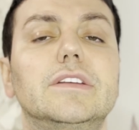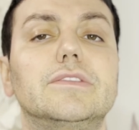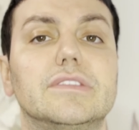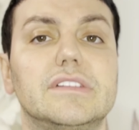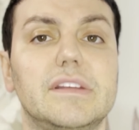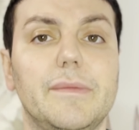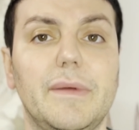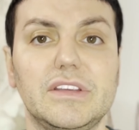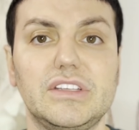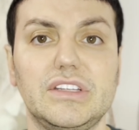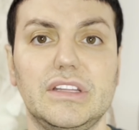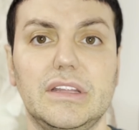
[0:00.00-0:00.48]
So
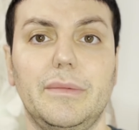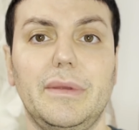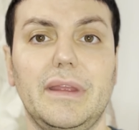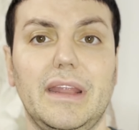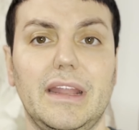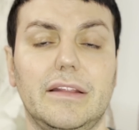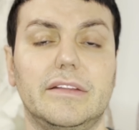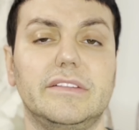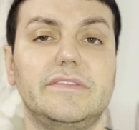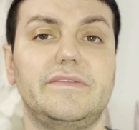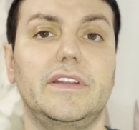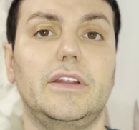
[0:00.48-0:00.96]
as I mentioned in the
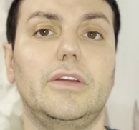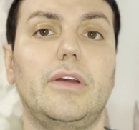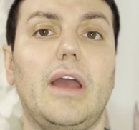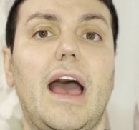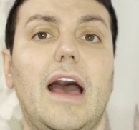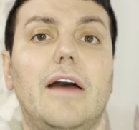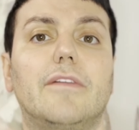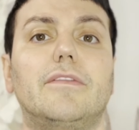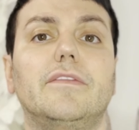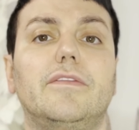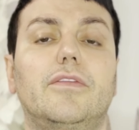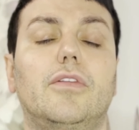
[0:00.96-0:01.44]
beginning of this video,
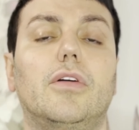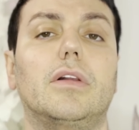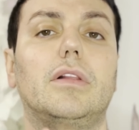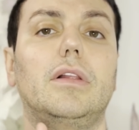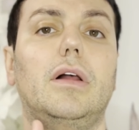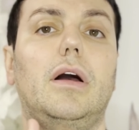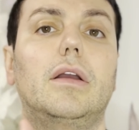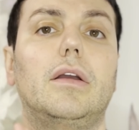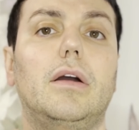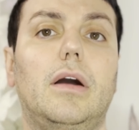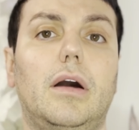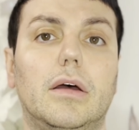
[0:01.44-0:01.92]
after 4
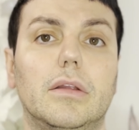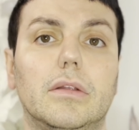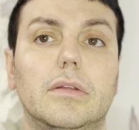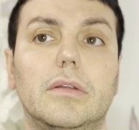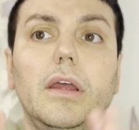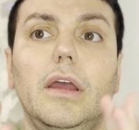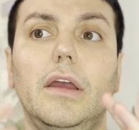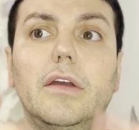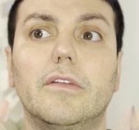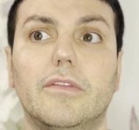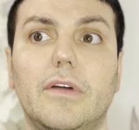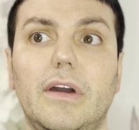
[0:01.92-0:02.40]
o'clock
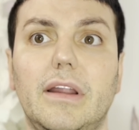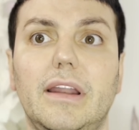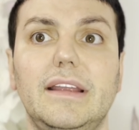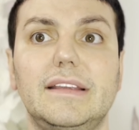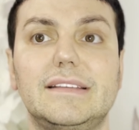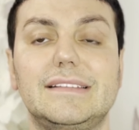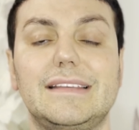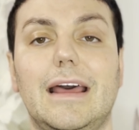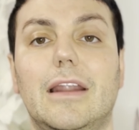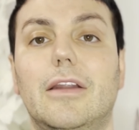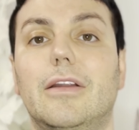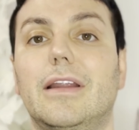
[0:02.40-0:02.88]
on Friday,
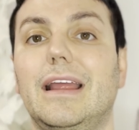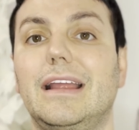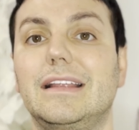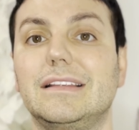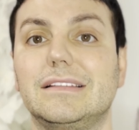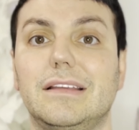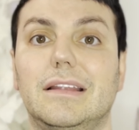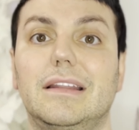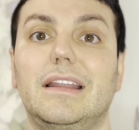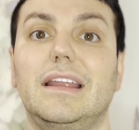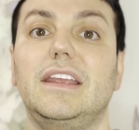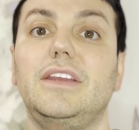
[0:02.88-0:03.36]
Saturday,
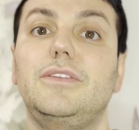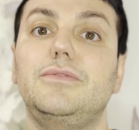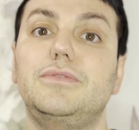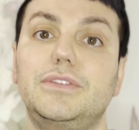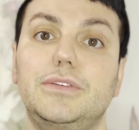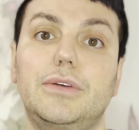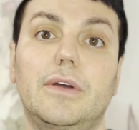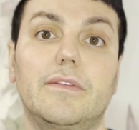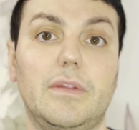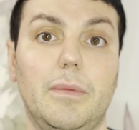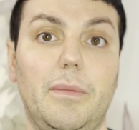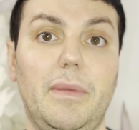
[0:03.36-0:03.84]
and Sunday, you
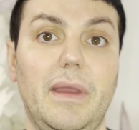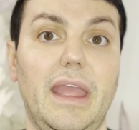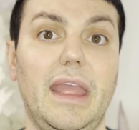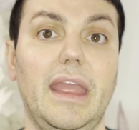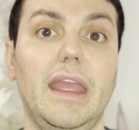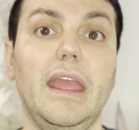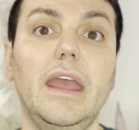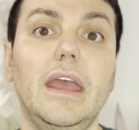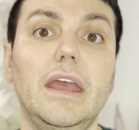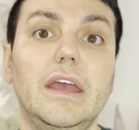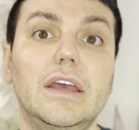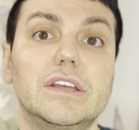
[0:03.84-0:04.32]
do have to
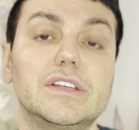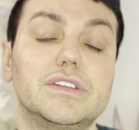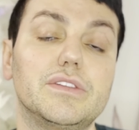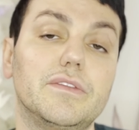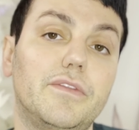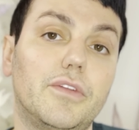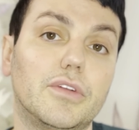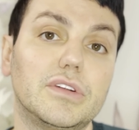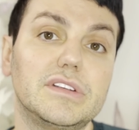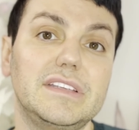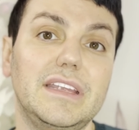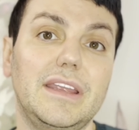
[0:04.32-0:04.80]
pay. So
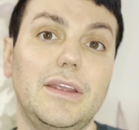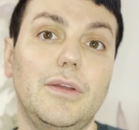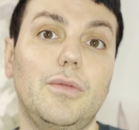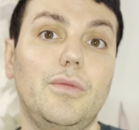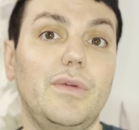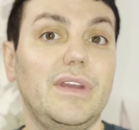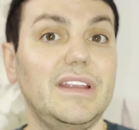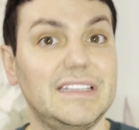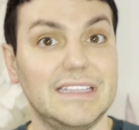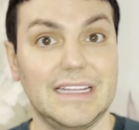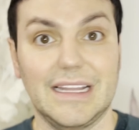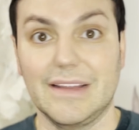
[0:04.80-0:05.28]
unfortunately,
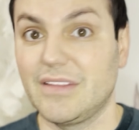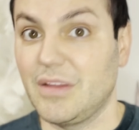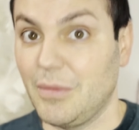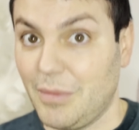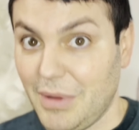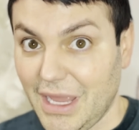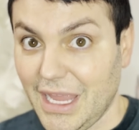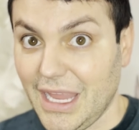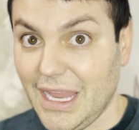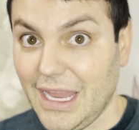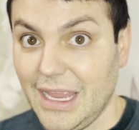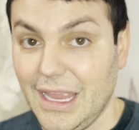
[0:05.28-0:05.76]
we did have to
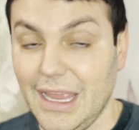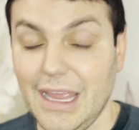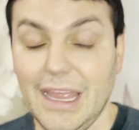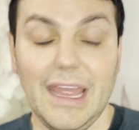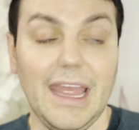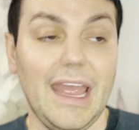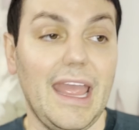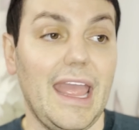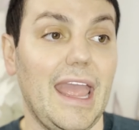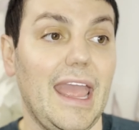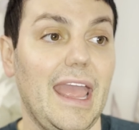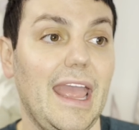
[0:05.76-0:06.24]
pay.
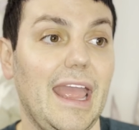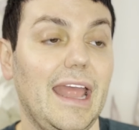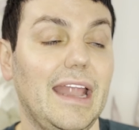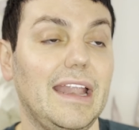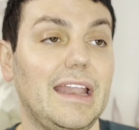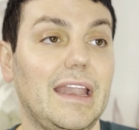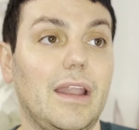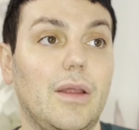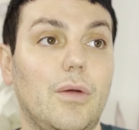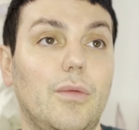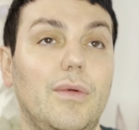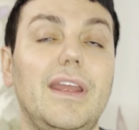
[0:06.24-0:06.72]

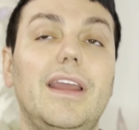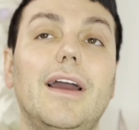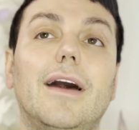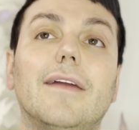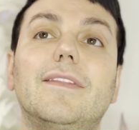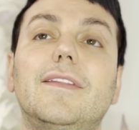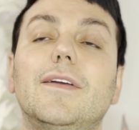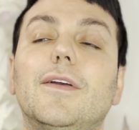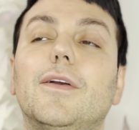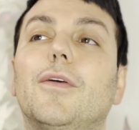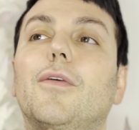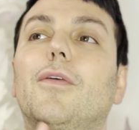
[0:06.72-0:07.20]
And we
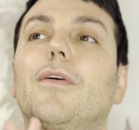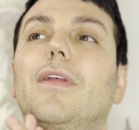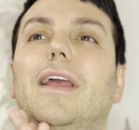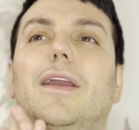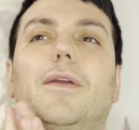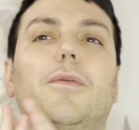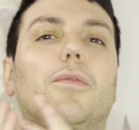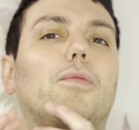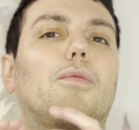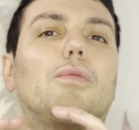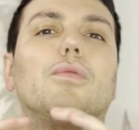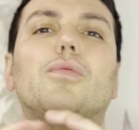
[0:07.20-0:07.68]
got there
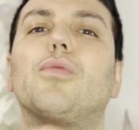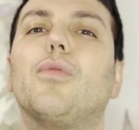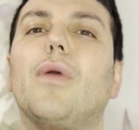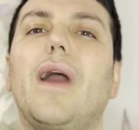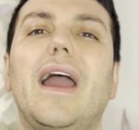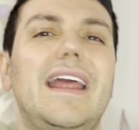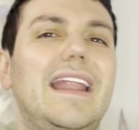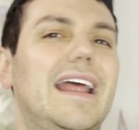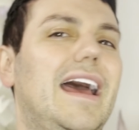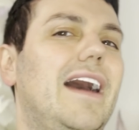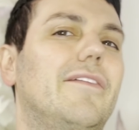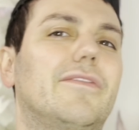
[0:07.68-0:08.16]
like
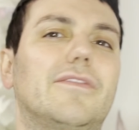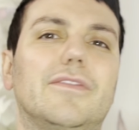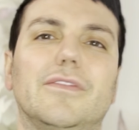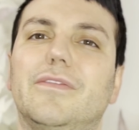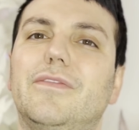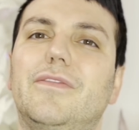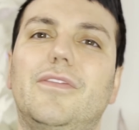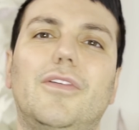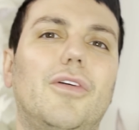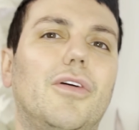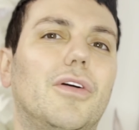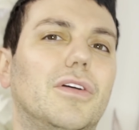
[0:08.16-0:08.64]
right after
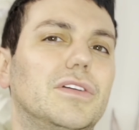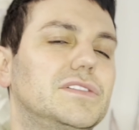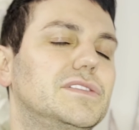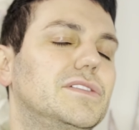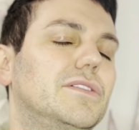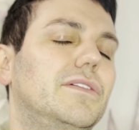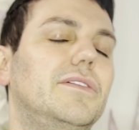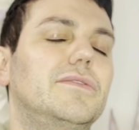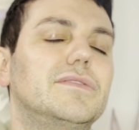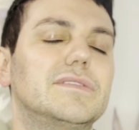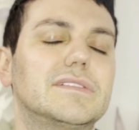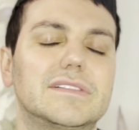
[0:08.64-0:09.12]
4,
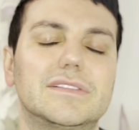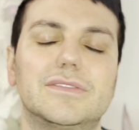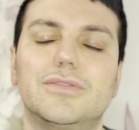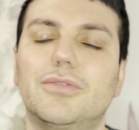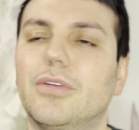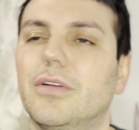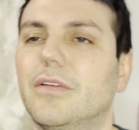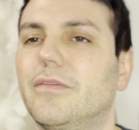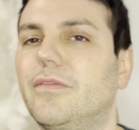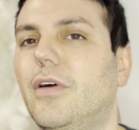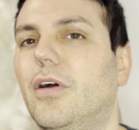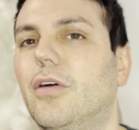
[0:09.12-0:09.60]
so it was
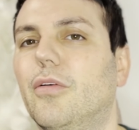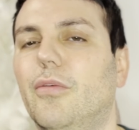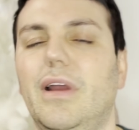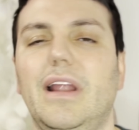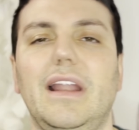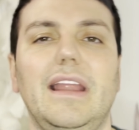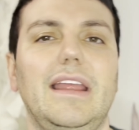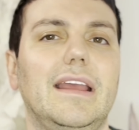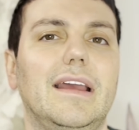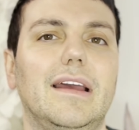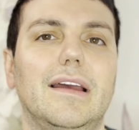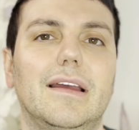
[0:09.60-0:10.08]
sort of
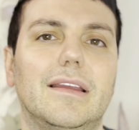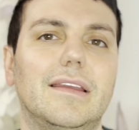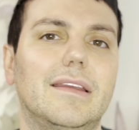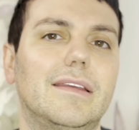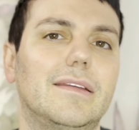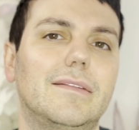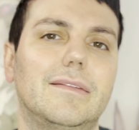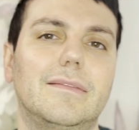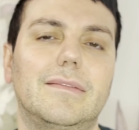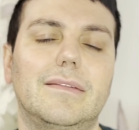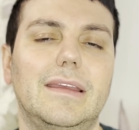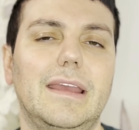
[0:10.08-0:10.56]
already a
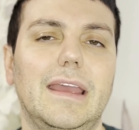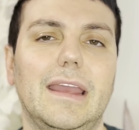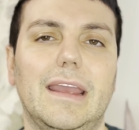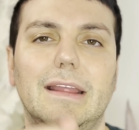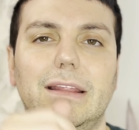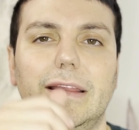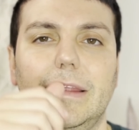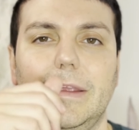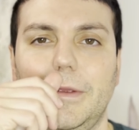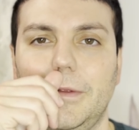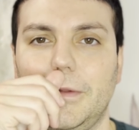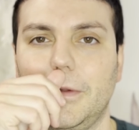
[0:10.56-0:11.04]
kick
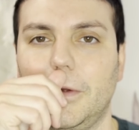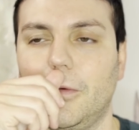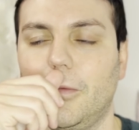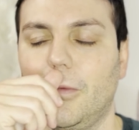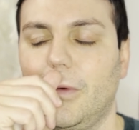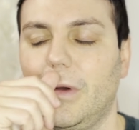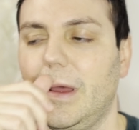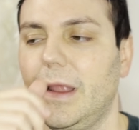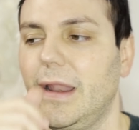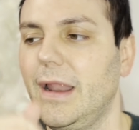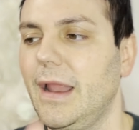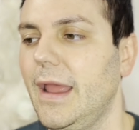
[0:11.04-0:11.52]
in the
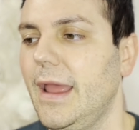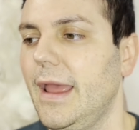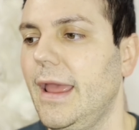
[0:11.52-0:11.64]
you-know-what.